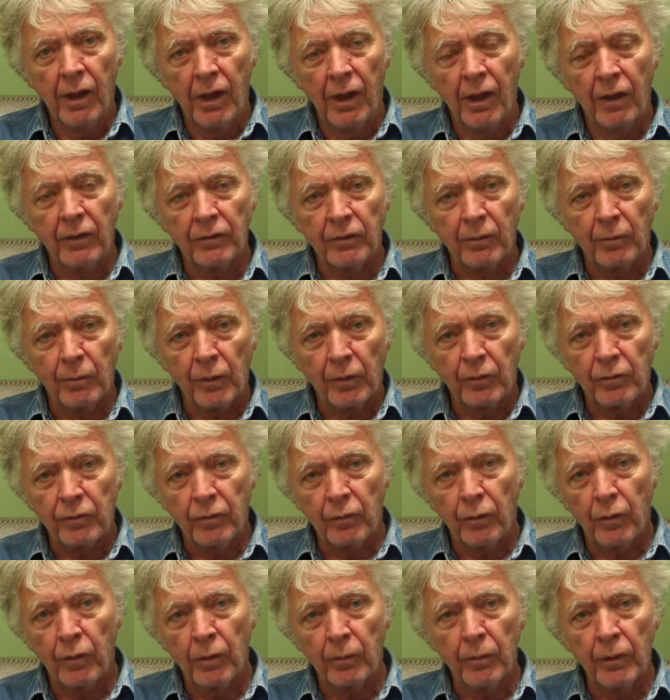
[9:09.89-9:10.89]
as a
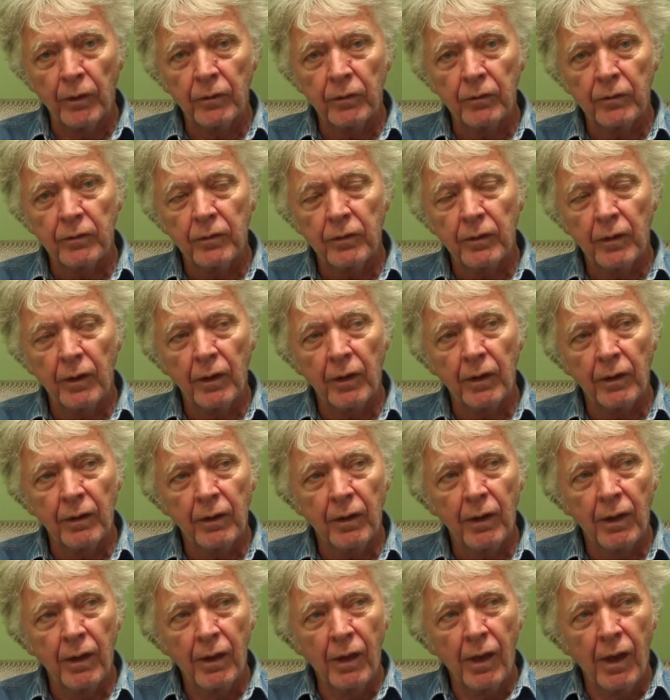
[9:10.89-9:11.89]
performance. And
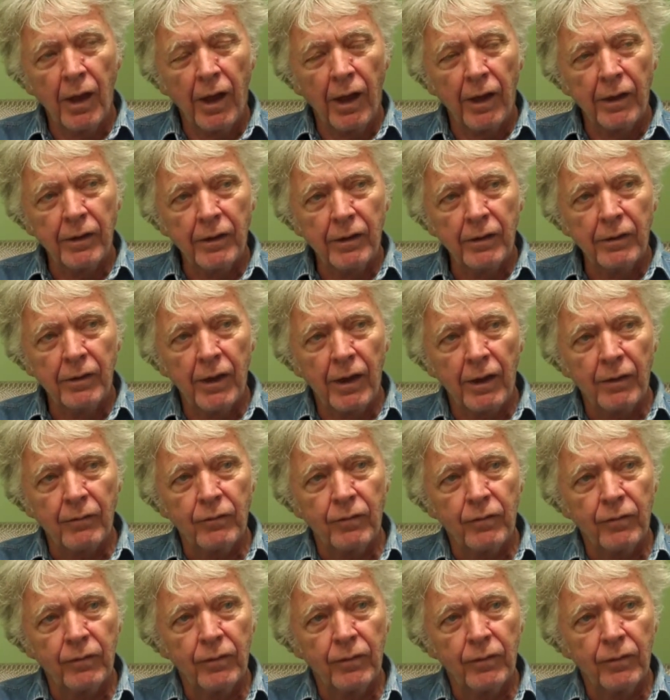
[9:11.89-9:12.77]
I did that